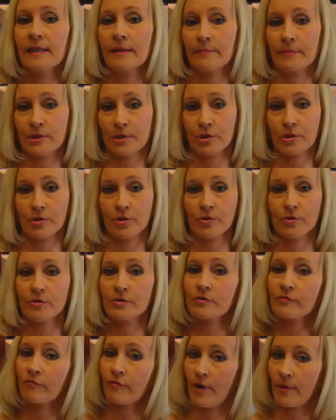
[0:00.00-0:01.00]
lemon
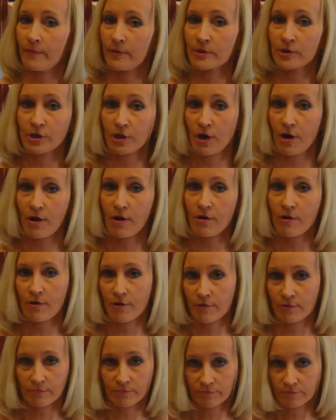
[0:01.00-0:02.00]
juice from a jar
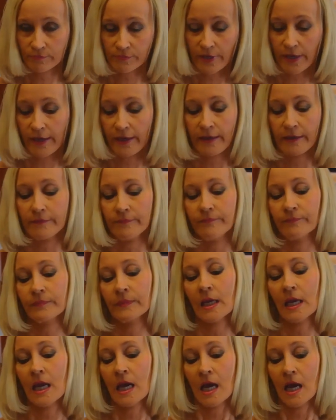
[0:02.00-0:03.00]
or can.
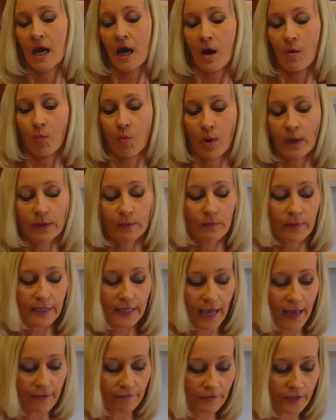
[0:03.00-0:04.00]
1
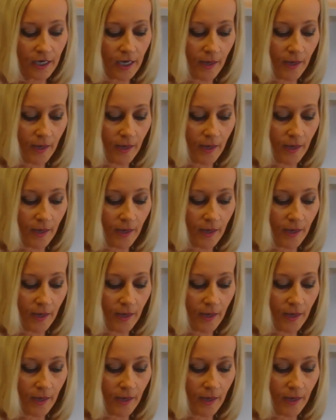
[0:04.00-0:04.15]
1/2